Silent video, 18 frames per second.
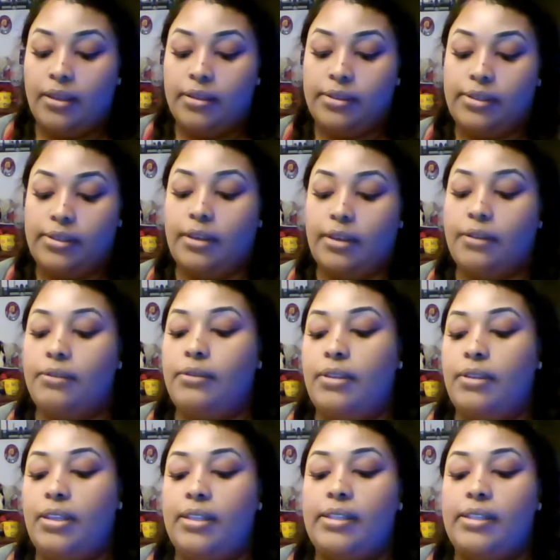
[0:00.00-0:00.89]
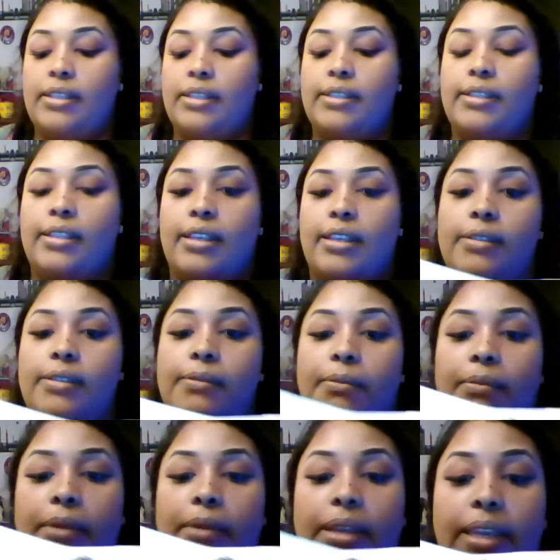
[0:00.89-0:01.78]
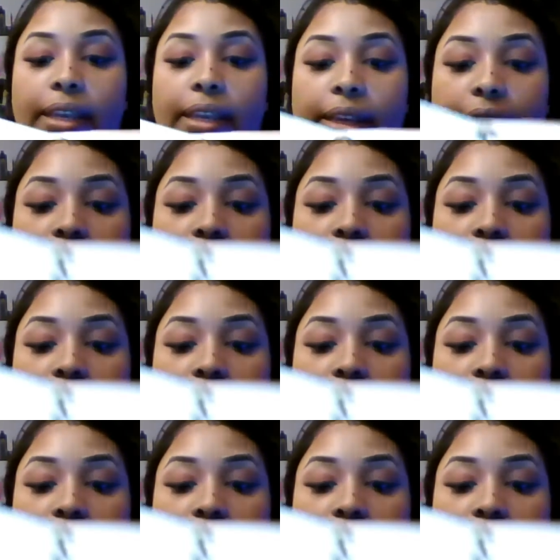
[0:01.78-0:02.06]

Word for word: So this is this week,